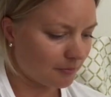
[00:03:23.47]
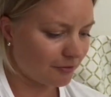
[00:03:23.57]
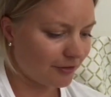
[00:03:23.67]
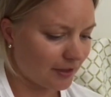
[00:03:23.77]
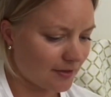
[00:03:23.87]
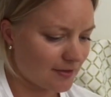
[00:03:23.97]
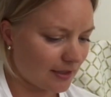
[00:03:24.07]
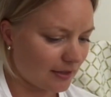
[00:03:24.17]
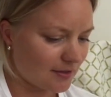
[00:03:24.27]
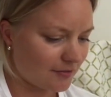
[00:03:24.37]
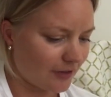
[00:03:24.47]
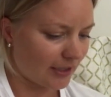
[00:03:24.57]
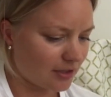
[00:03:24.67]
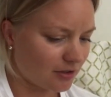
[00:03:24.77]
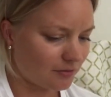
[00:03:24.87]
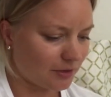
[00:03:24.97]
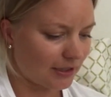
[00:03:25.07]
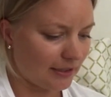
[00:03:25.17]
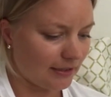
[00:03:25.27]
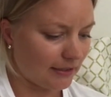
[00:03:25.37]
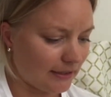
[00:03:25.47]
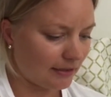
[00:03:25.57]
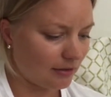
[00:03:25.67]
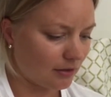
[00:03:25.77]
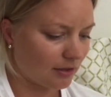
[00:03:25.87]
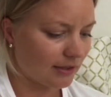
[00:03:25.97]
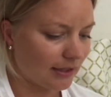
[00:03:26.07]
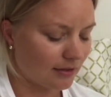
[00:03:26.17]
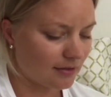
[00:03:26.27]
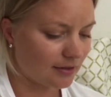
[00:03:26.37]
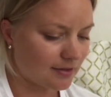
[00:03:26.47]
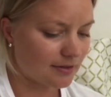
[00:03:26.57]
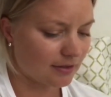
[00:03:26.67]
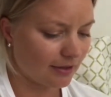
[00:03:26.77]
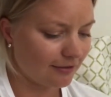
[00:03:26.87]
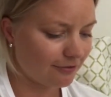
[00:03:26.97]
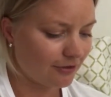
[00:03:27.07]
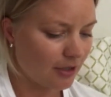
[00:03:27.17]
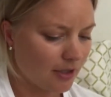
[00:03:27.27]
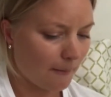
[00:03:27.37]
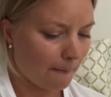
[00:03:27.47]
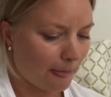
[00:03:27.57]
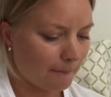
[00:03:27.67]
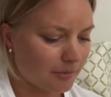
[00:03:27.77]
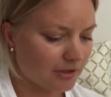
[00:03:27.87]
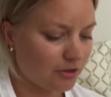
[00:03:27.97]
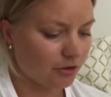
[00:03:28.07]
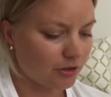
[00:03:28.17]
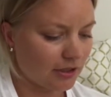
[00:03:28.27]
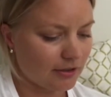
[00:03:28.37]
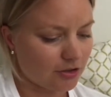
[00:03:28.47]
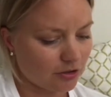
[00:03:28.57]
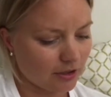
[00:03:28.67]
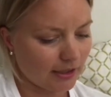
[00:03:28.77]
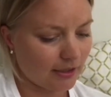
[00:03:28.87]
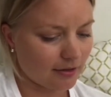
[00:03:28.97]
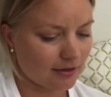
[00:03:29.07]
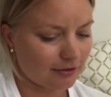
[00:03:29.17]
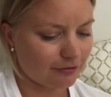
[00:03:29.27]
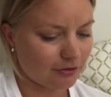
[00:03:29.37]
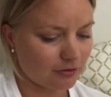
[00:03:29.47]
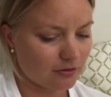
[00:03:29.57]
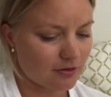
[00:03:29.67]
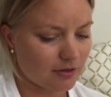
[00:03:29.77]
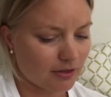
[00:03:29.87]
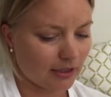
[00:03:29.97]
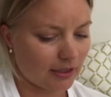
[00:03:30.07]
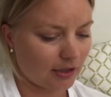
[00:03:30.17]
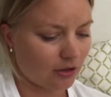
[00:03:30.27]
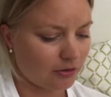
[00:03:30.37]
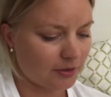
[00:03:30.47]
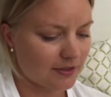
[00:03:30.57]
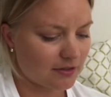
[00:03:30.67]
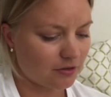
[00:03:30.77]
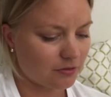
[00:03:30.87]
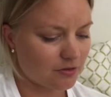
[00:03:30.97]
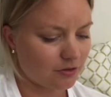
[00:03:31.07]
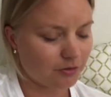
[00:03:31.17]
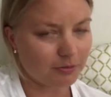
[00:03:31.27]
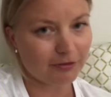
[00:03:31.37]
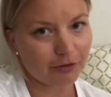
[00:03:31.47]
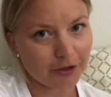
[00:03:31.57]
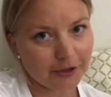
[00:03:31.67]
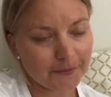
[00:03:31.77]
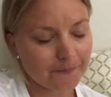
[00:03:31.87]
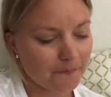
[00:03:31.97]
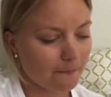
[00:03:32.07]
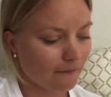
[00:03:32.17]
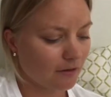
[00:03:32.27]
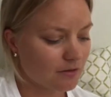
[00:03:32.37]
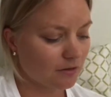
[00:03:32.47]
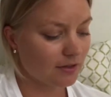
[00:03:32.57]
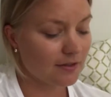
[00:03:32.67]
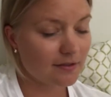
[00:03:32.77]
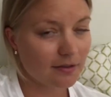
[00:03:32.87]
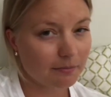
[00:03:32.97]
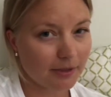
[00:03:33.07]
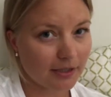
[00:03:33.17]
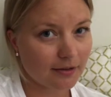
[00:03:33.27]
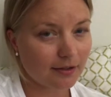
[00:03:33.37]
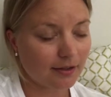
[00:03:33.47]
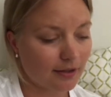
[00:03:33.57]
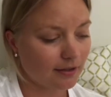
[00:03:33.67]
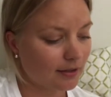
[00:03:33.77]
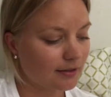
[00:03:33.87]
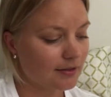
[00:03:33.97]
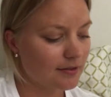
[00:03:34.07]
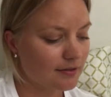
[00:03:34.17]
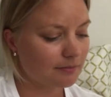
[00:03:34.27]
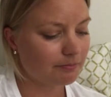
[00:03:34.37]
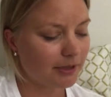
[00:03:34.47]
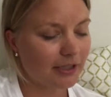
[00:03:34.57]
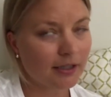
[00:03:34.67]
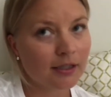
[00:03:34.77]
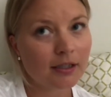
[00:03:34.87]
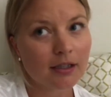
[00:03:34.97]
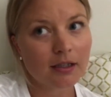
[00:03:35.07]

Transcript: Feel satisfaction when eating unhealthy stuff, but don't enjoy healthy foods that I always used to do before. So this is a big thing and this is a big